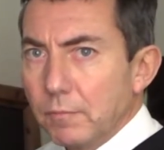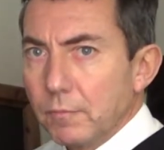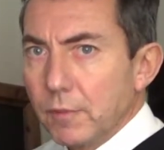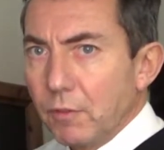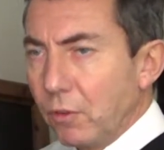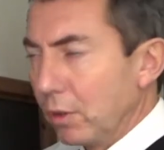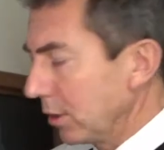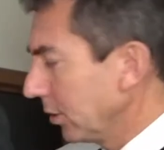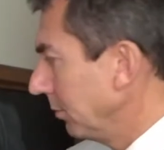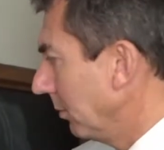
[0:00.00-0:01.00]
the Forex
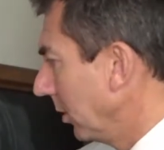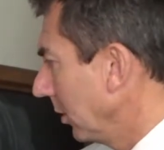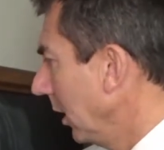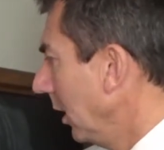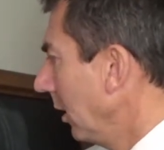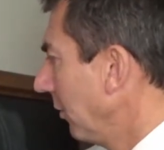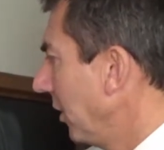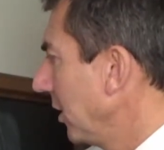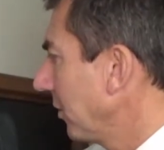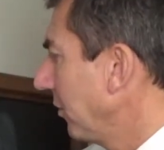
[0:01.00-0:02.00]
Super Model.
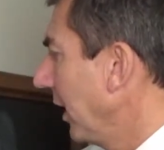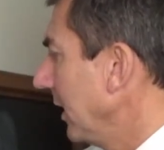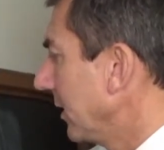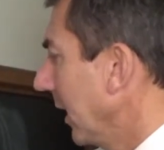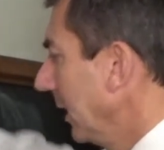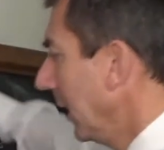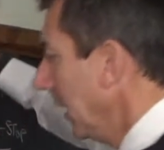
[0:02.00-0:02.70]
First phase then,